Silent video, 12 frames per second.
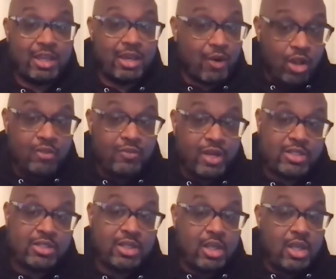All of
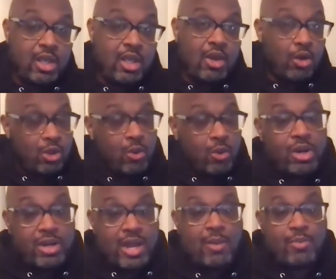us although
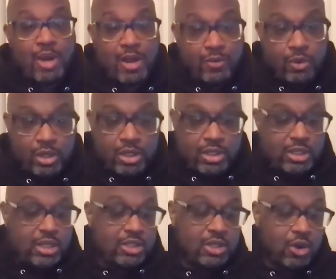a nonprofit
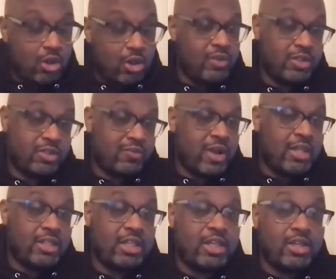organization, all of us are
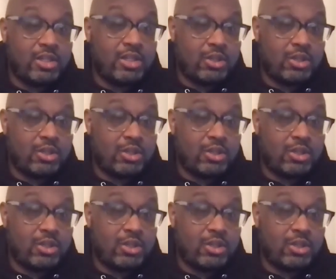volunteers.